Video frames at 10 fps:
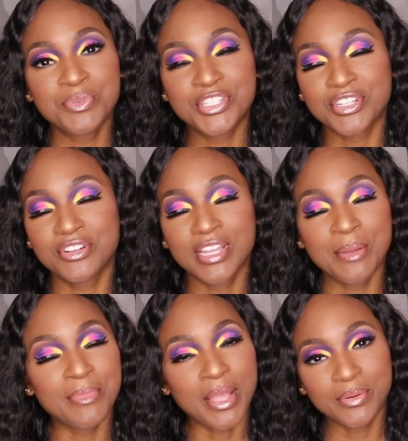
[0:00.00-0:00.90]
your girl
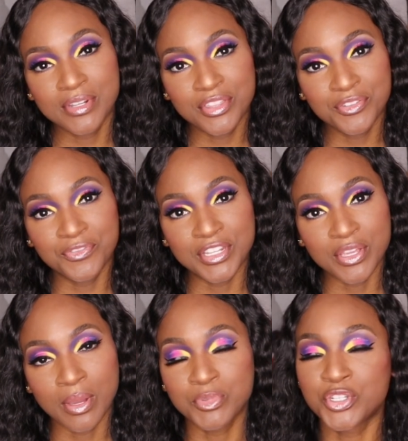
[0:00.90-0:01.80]
came back with another
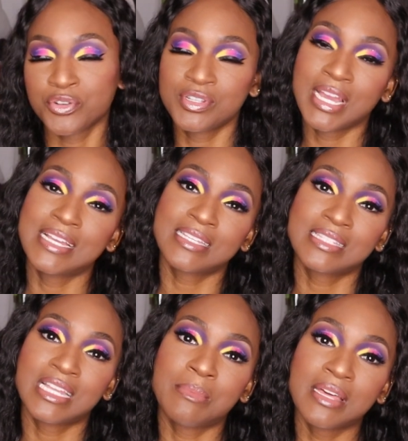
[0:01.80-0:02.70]
video. I'm sure you guys can
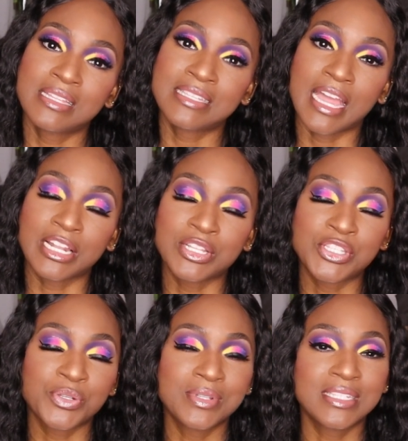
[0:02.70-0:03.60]
tell by the title.
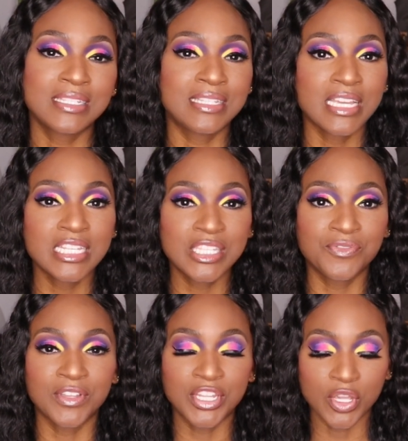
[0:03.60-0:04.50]
So in today's
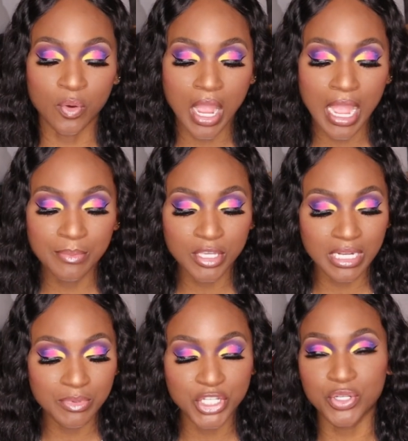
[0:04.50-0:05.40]
video, I'm going
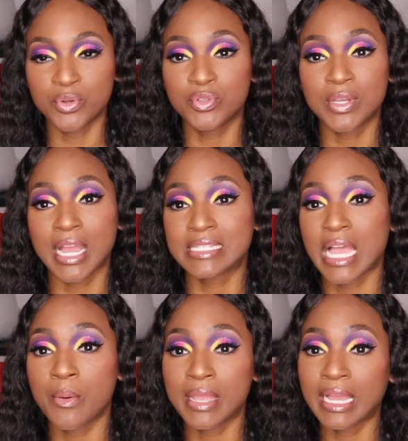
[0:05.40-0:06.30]
to be showing you guys
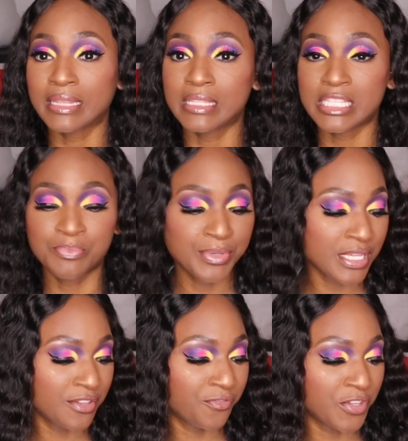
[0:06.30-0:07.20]
how I got this
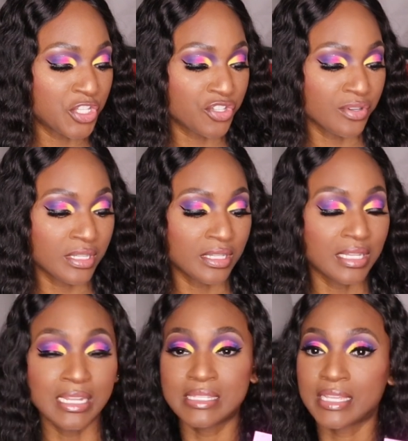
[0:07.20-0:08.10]
beat featuring the
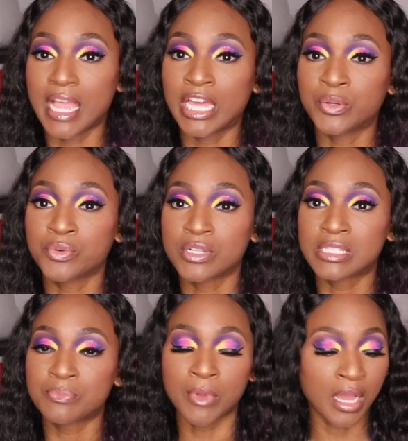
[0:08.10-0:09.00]
Alyssa
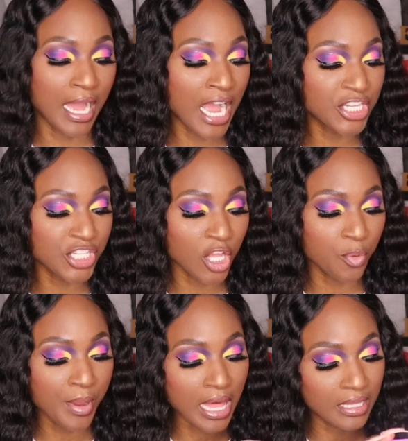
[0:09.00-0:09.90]
Edwards
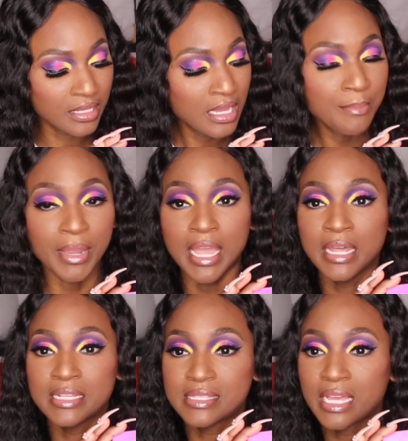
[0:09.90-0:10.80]
eyeshadow palette by
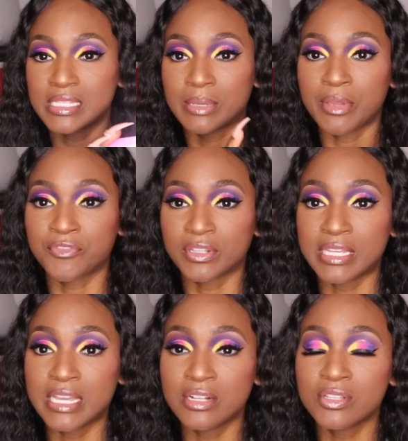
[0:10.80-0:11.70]
Anastasia Beverly
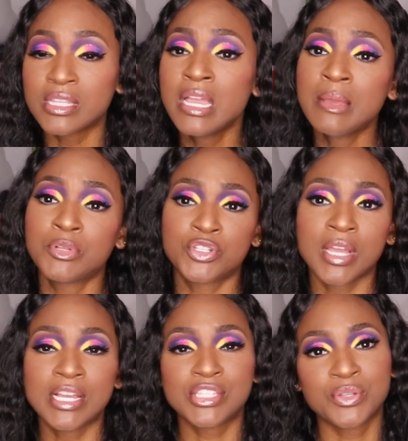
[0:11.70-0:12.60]
Hills. But you
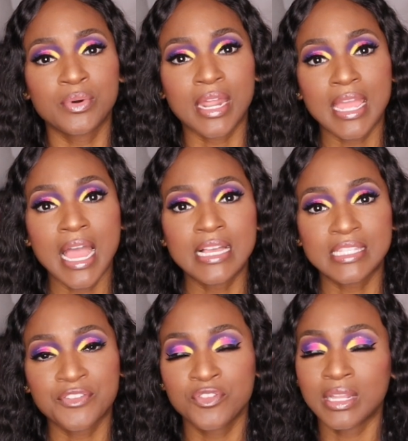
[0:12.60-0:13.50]
guys know what I
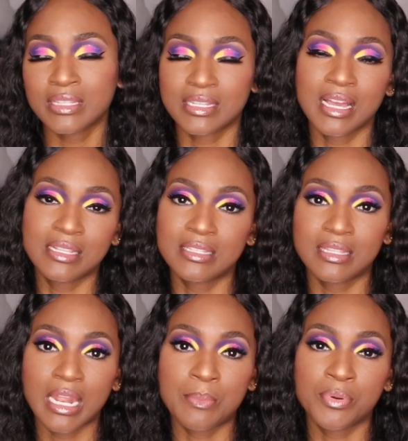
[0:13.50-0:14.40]
ask. If you like the content
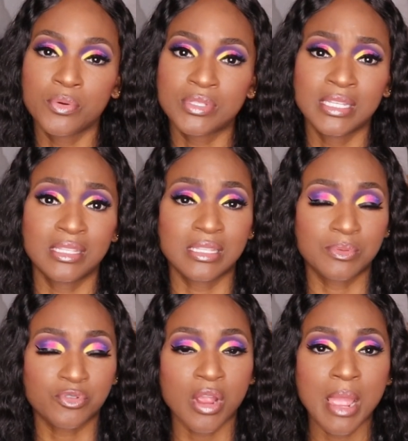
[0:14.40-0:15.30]
that I post, hit the
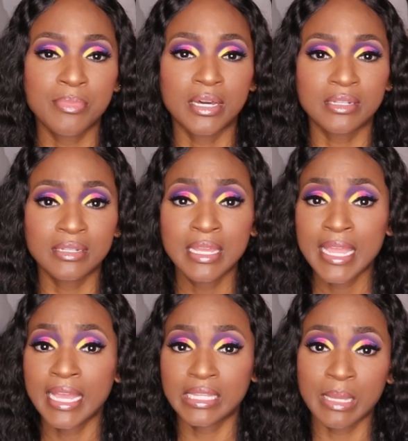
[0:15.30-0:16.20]
subscribe button,
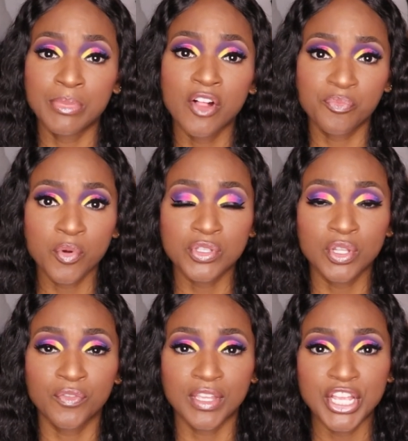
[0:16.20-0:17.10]
hit that bell for post
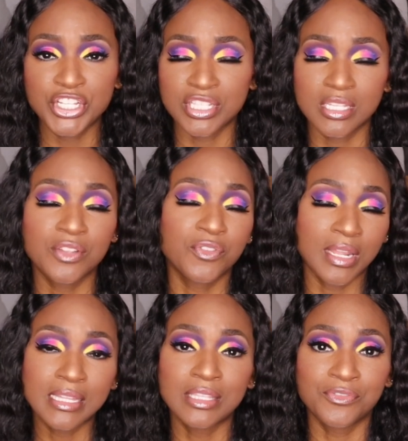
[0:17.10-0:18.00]
notifications, and if you
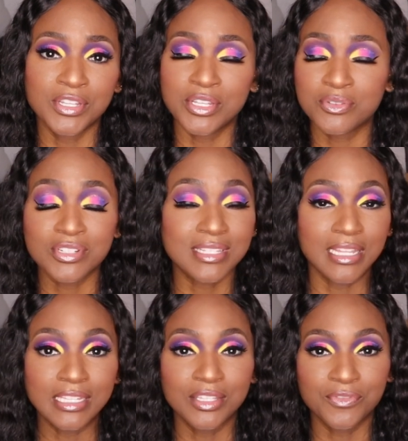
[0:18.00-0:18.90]
like the video, just
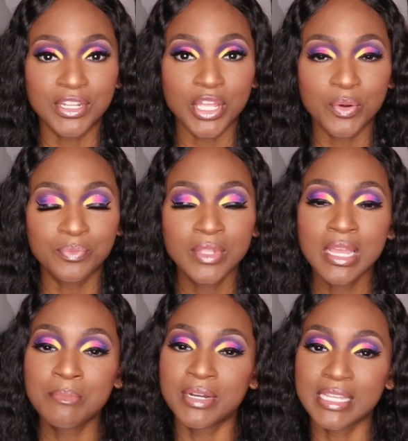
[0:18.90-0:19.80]
like the video.
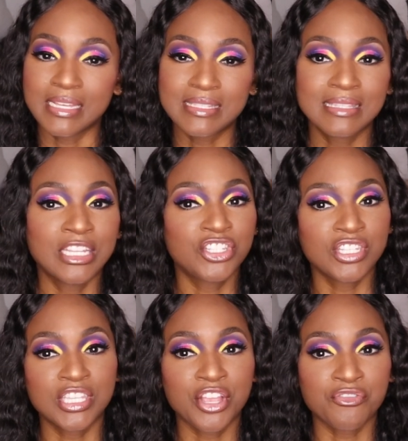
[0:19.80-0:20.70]
But yes, let's
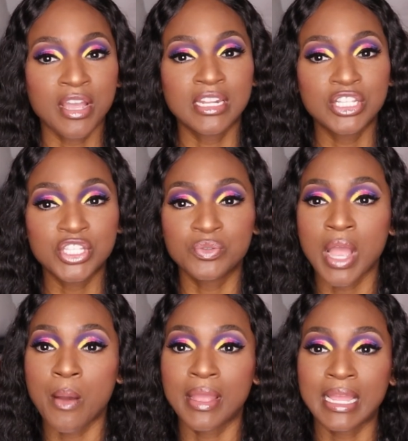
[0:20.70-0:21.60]
just get right into
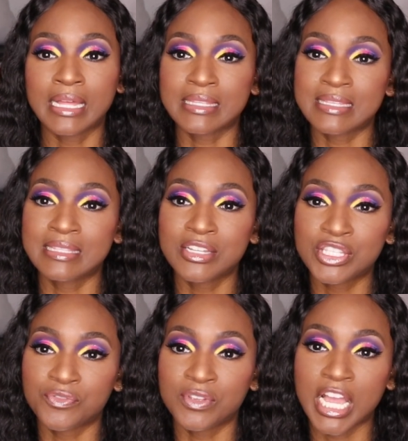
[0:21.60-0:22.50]
how I got this look.
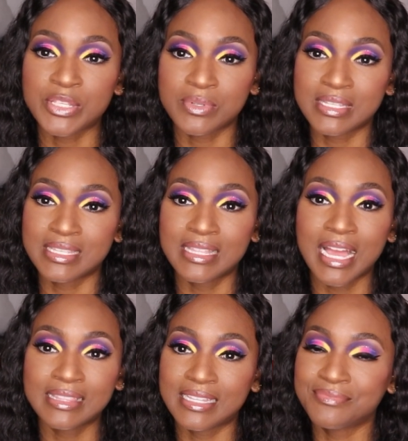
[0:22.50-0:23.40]
So if you guys want to see
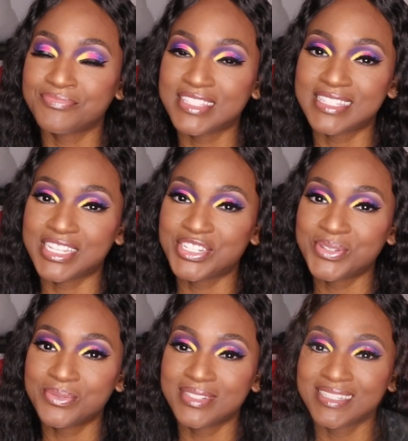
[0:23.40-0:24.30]
that, then stay
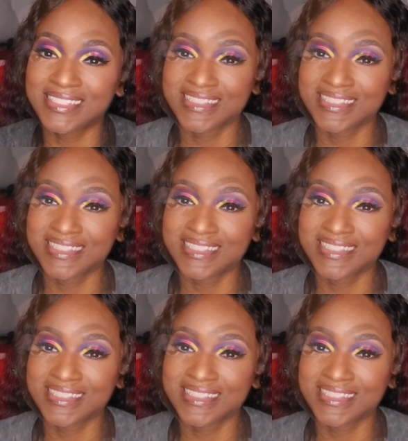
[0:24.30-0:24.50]
tuned.